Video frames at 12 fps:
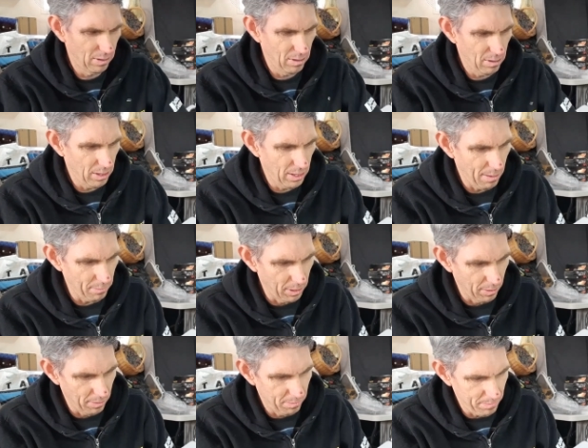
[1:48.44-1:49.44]
Line up
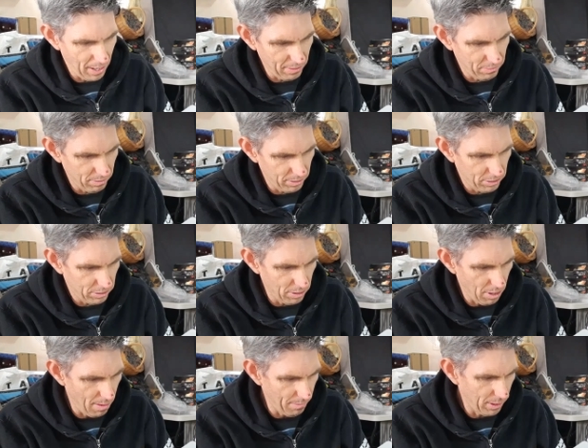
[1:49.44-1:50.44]
your battery
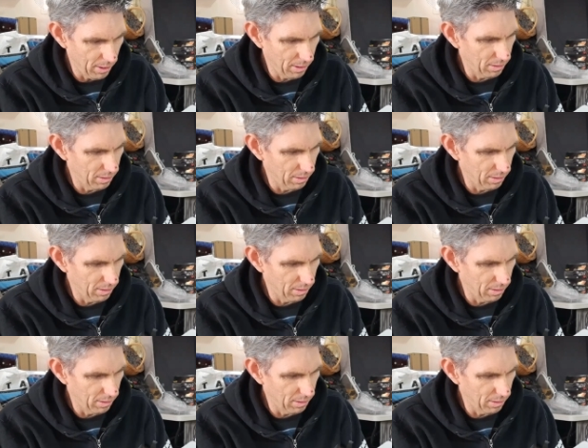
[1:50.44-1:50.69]
stop.